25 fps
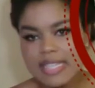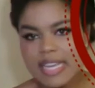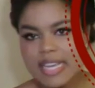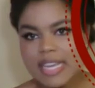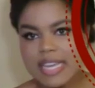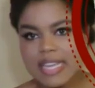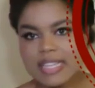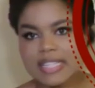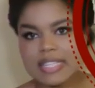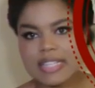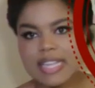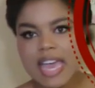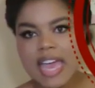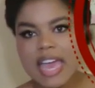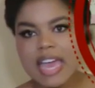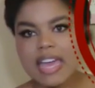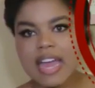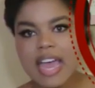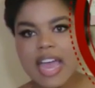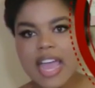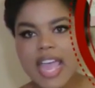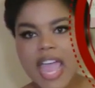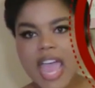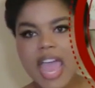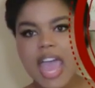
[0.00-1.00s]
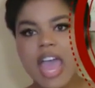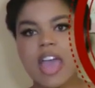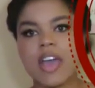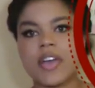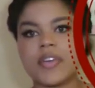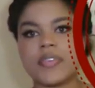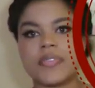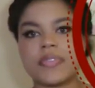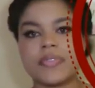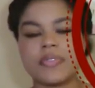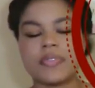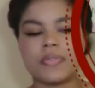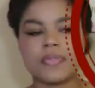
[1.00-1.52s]
thing that I
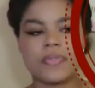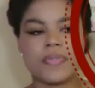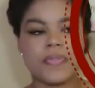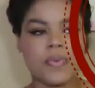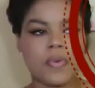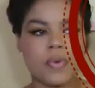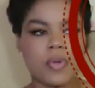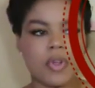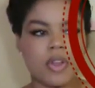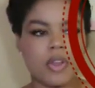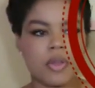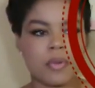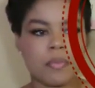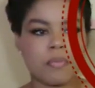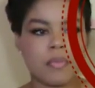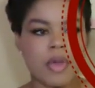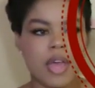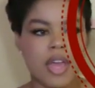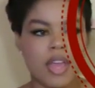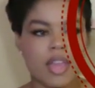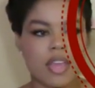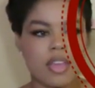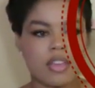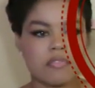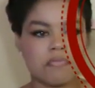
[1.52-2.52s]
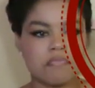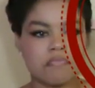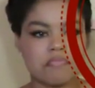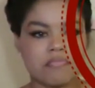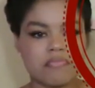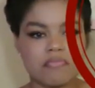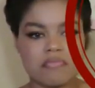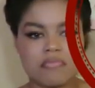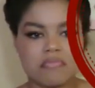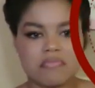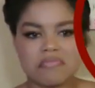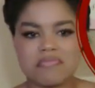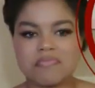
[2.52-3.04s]
have for my
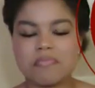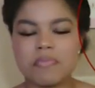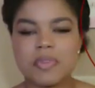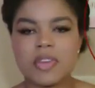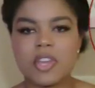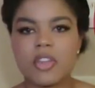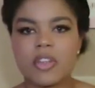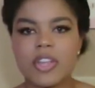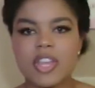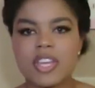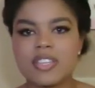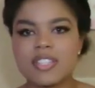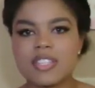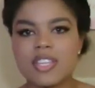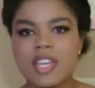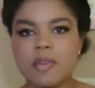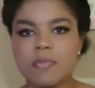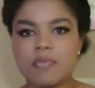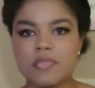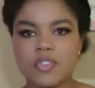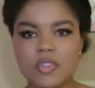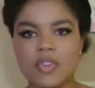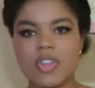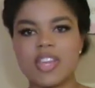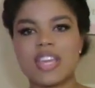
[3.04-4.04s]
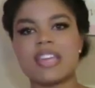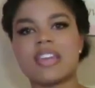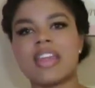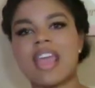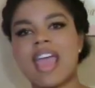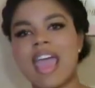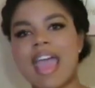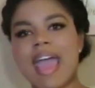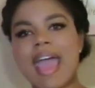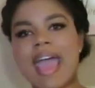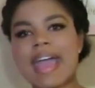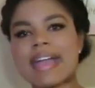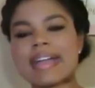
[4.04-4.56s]
period tip, trick, and
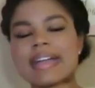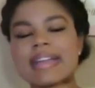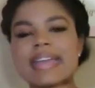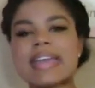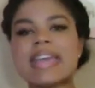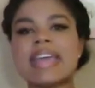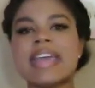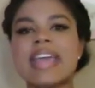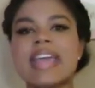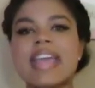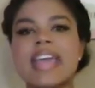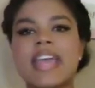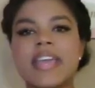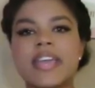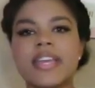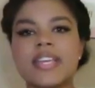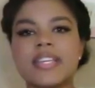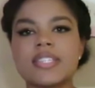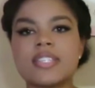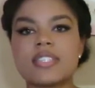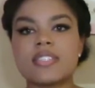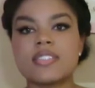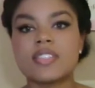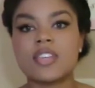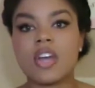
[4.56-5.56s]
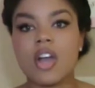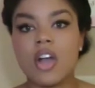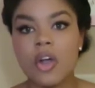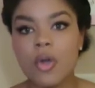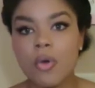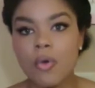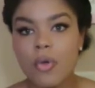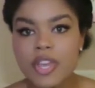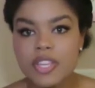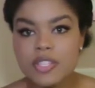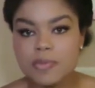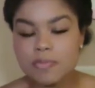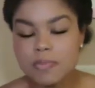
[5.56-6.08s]
hack is to
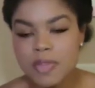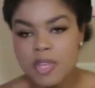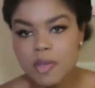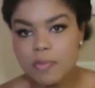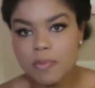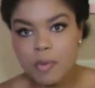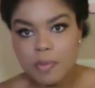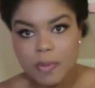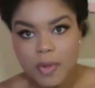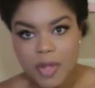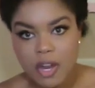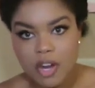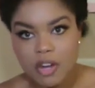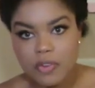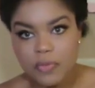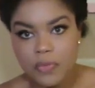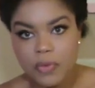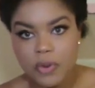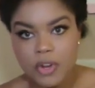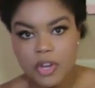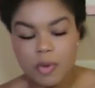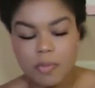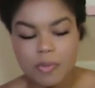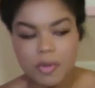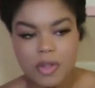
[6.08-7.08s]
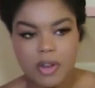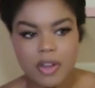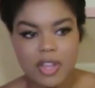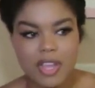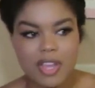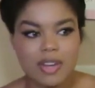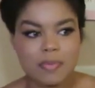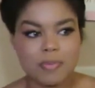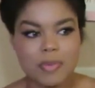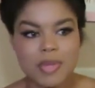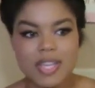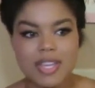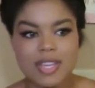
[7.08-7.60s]
always be prepared for your
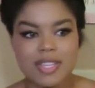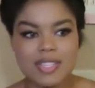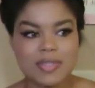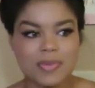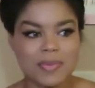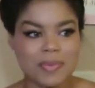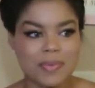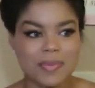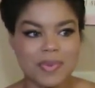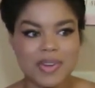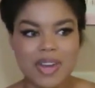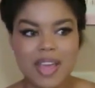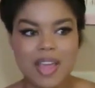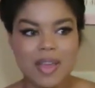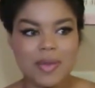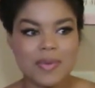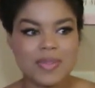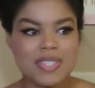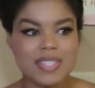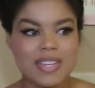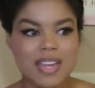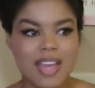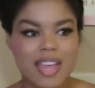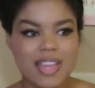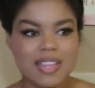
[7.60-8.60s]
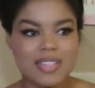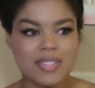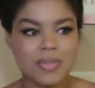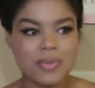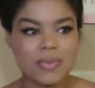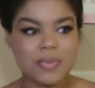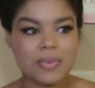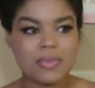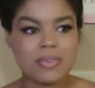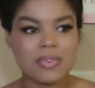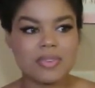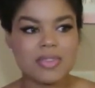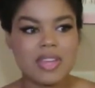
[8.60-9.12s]
period, because when I was in high
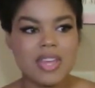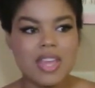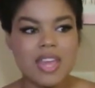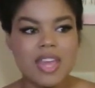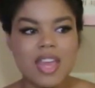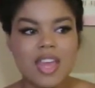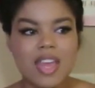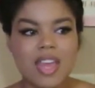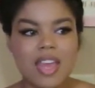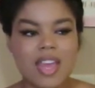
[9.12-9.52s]
school,